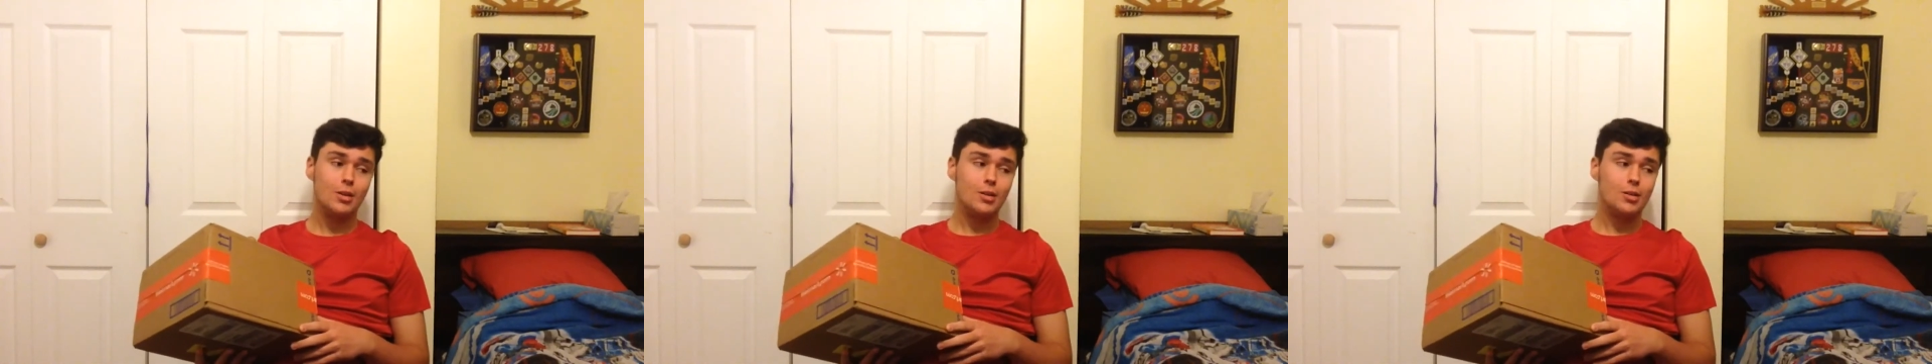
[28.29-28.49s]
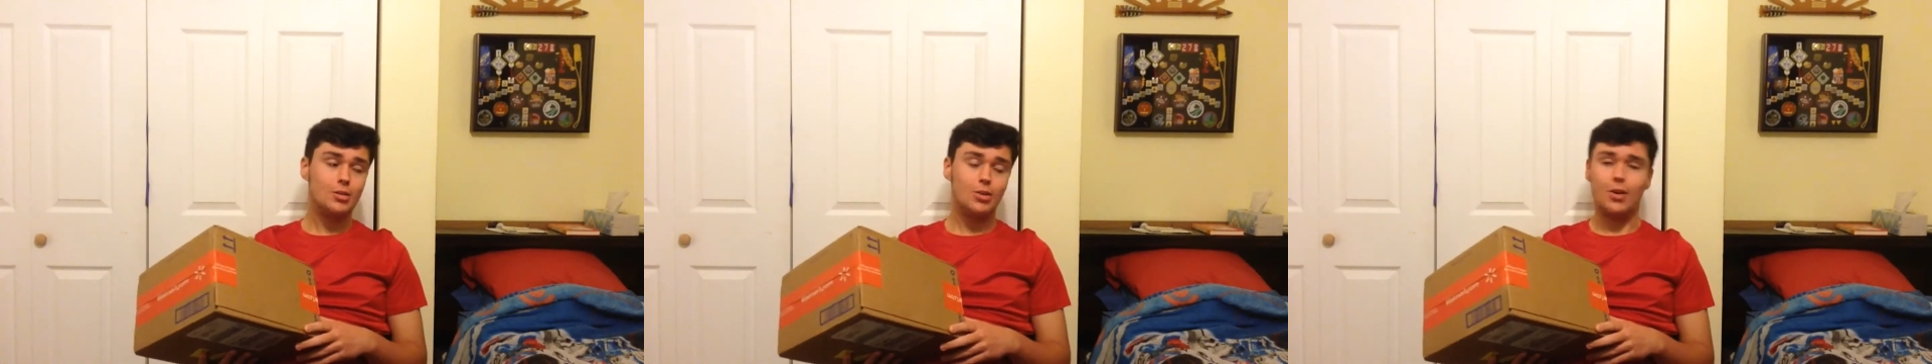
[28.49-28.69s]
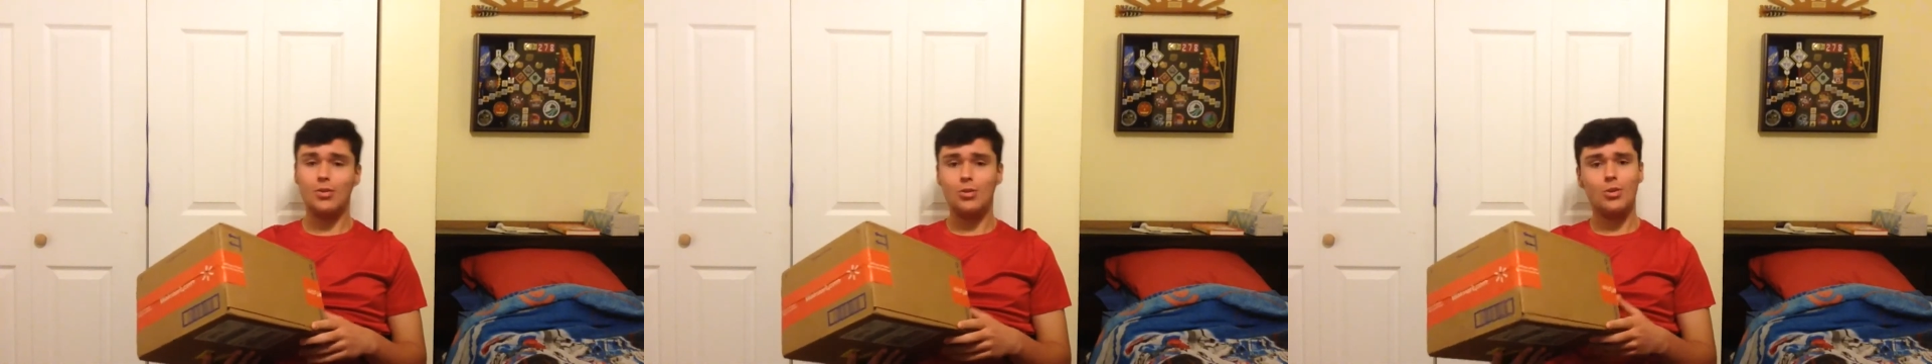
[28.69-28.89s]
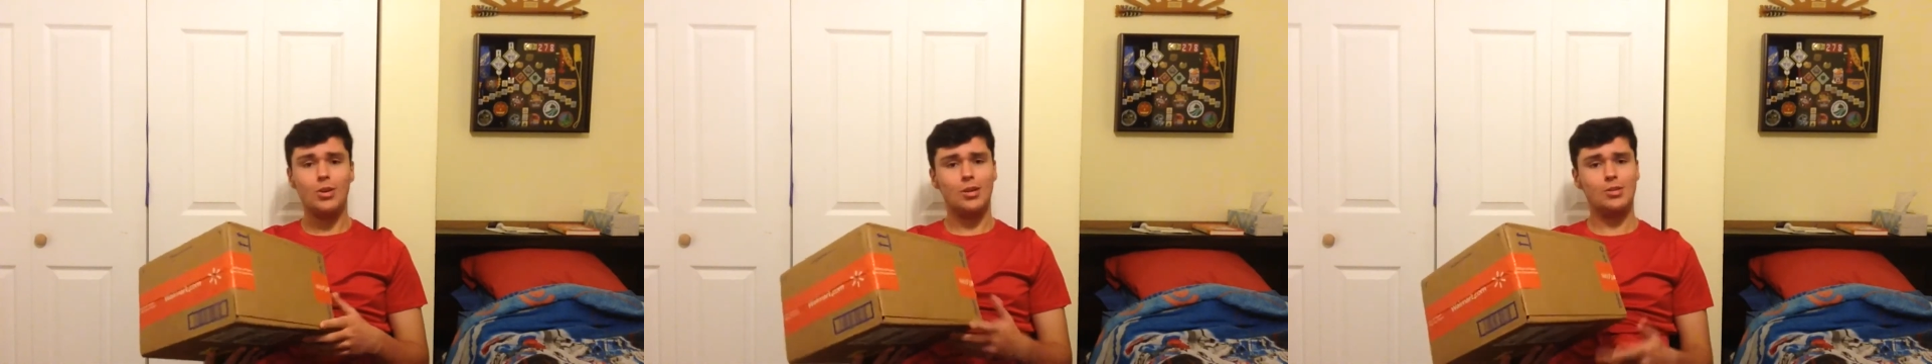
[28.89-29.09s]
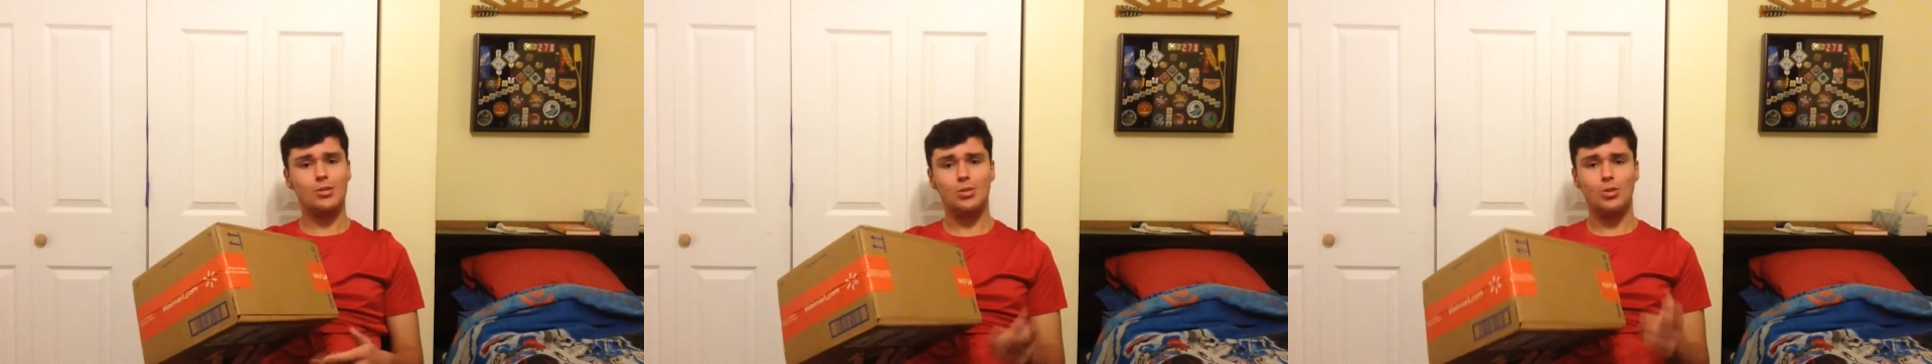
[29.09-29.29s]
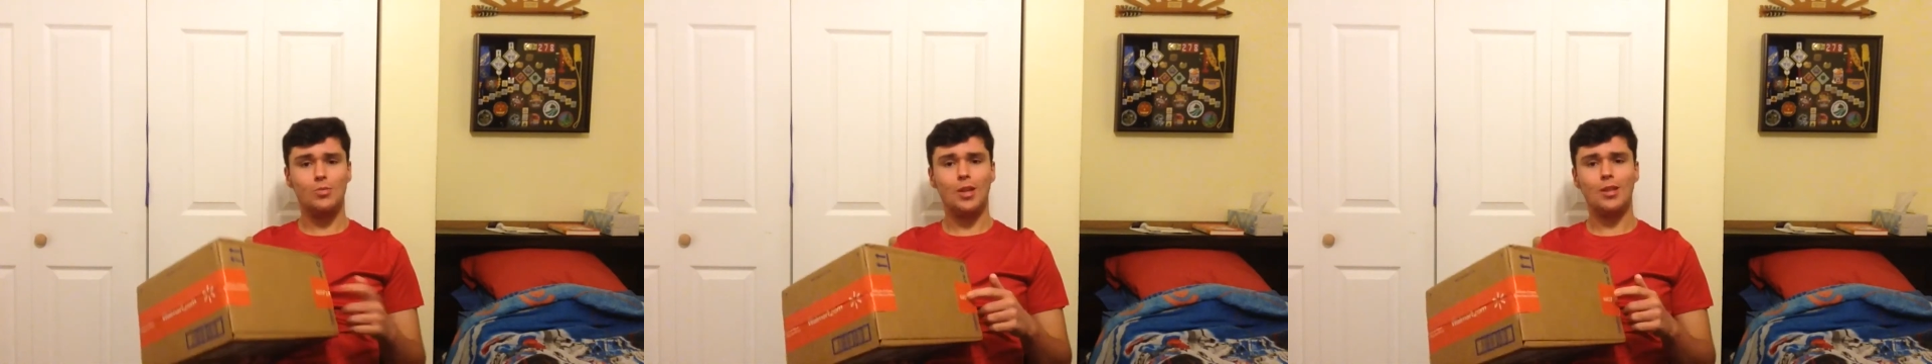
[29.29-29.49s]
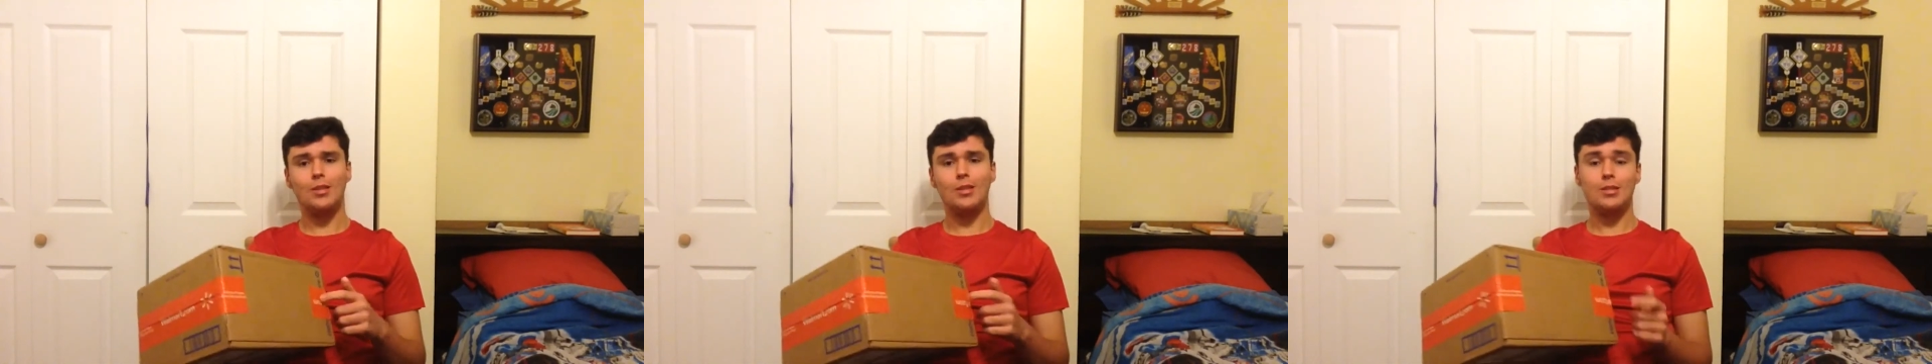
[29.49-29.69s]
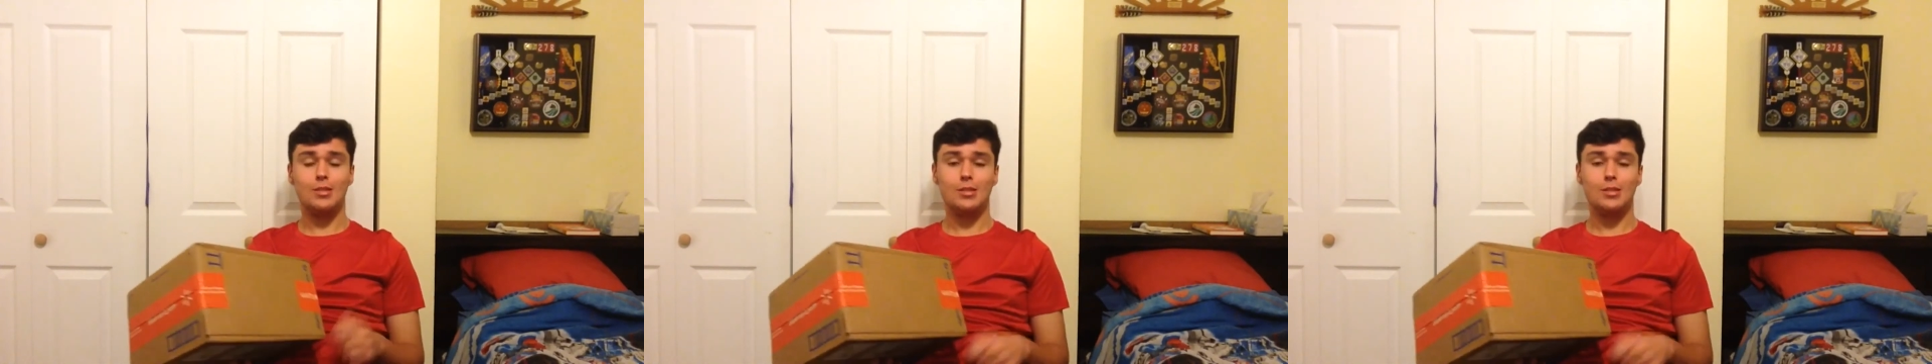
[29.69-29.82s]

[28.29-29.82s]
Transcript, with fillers: so you can assume that this